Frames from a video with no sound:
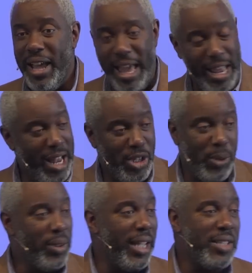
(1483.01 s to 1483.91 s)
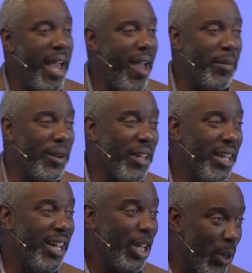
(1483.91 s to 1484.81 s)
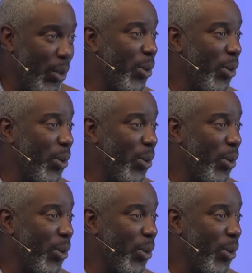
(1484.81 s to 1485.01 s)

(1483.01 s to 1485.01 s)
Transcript: And, and two things happen you